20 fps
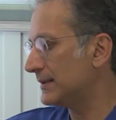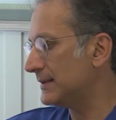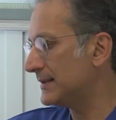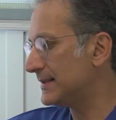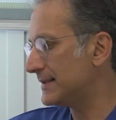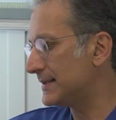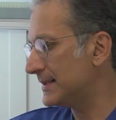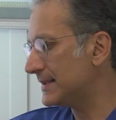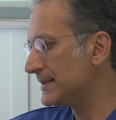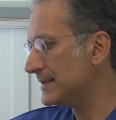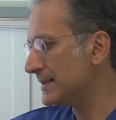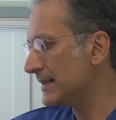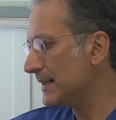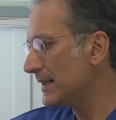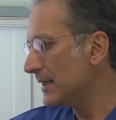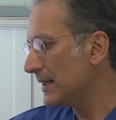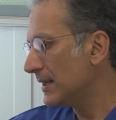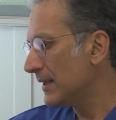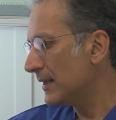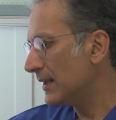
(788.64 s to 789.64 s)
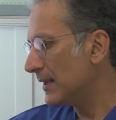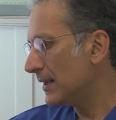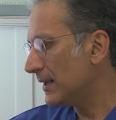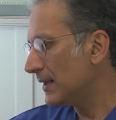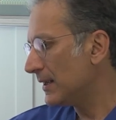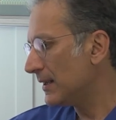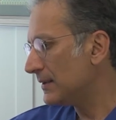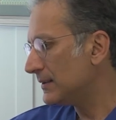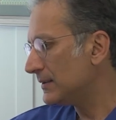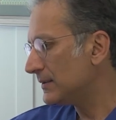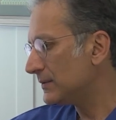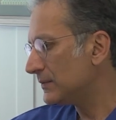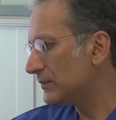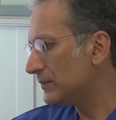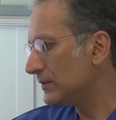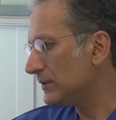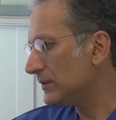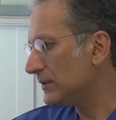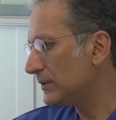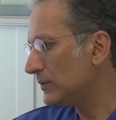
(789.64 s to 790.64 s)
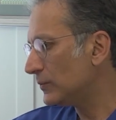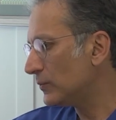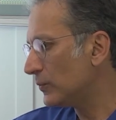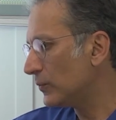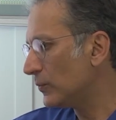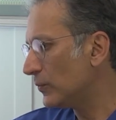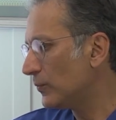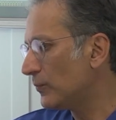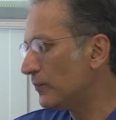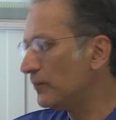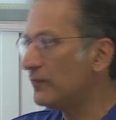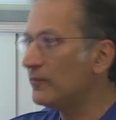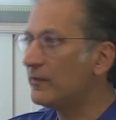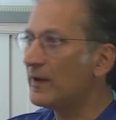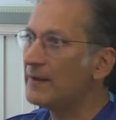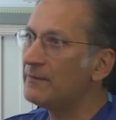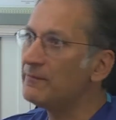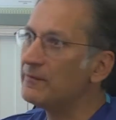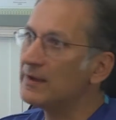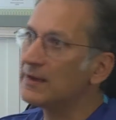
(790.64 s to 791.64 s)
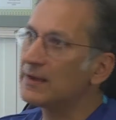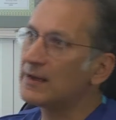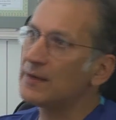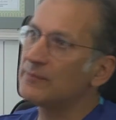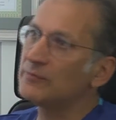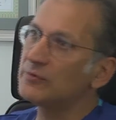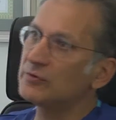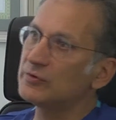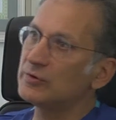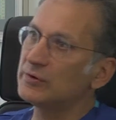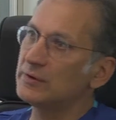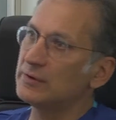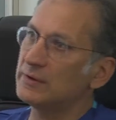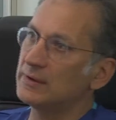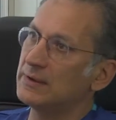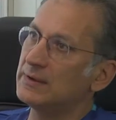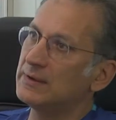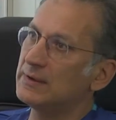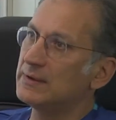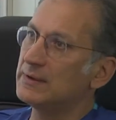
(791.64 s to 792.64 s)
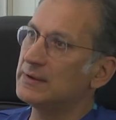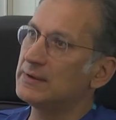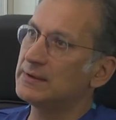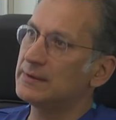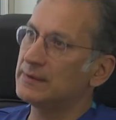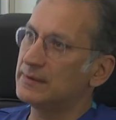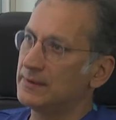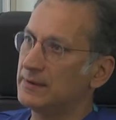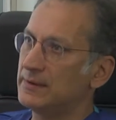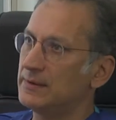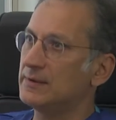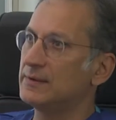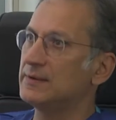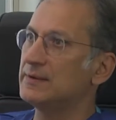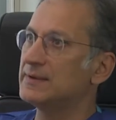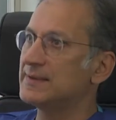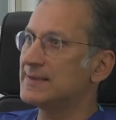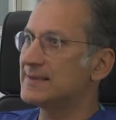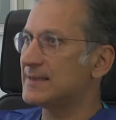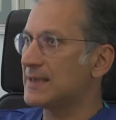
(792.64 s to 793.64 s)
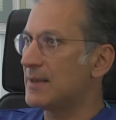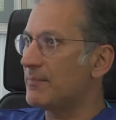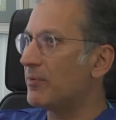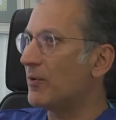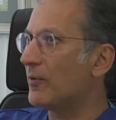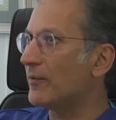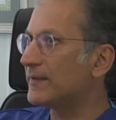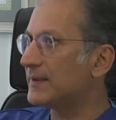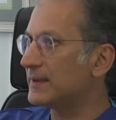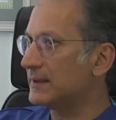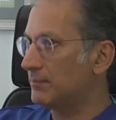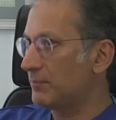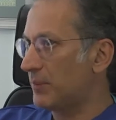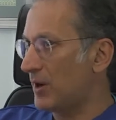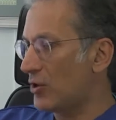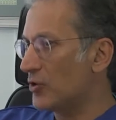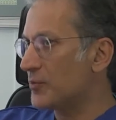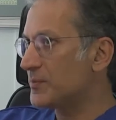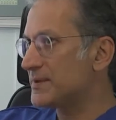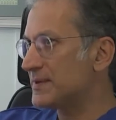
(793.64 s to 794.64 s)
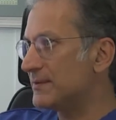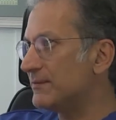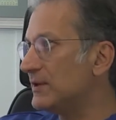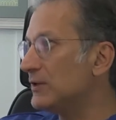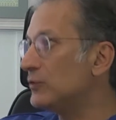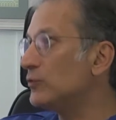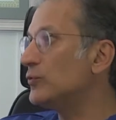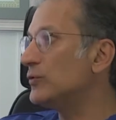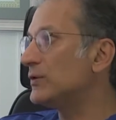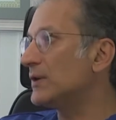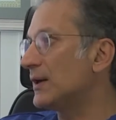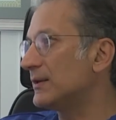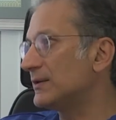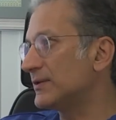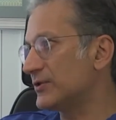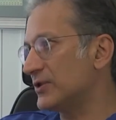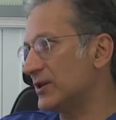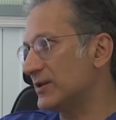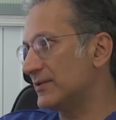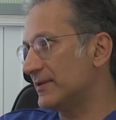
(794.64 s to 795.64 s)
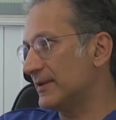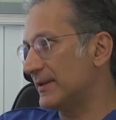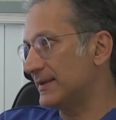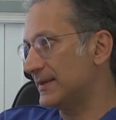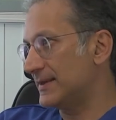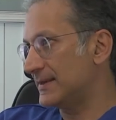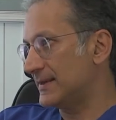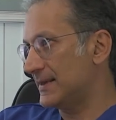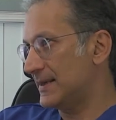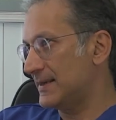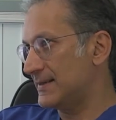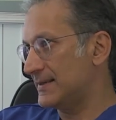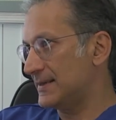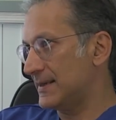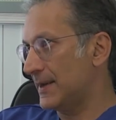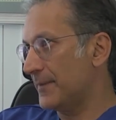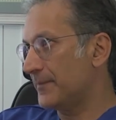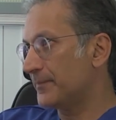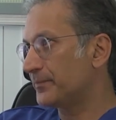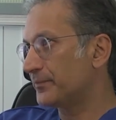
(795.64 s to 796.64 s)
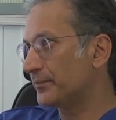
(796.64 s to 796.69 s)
disease. And when we come to the step of the biopsy, we do it under general anesthesia.